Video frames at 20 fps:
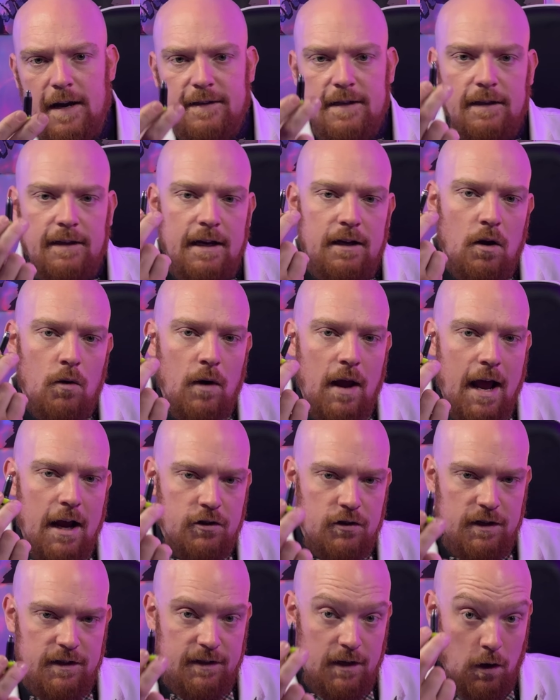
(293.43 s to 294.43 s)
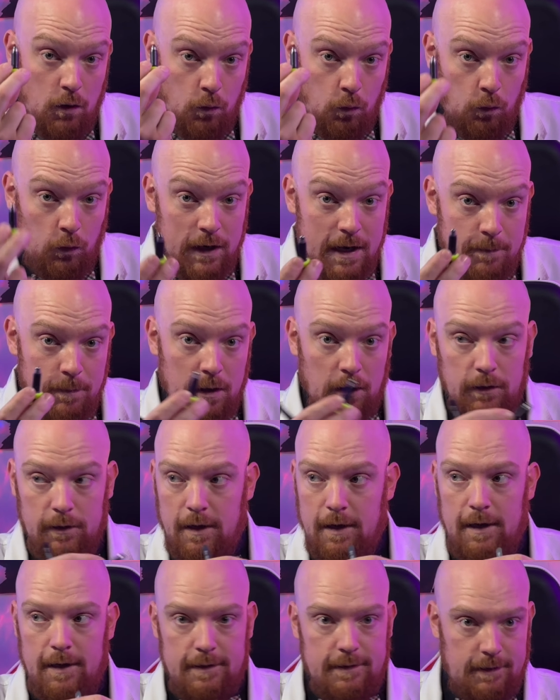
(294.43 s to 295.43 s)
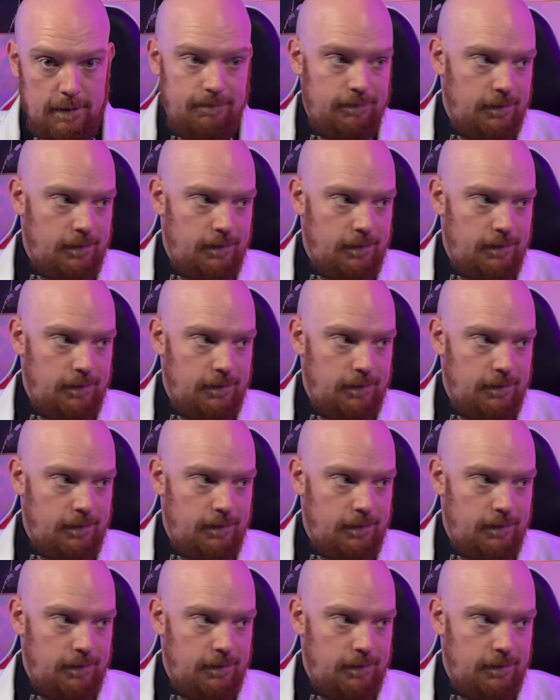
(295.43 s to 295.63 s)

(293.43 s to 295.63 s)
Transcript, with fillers: is that they don't actually sell rebuild kits.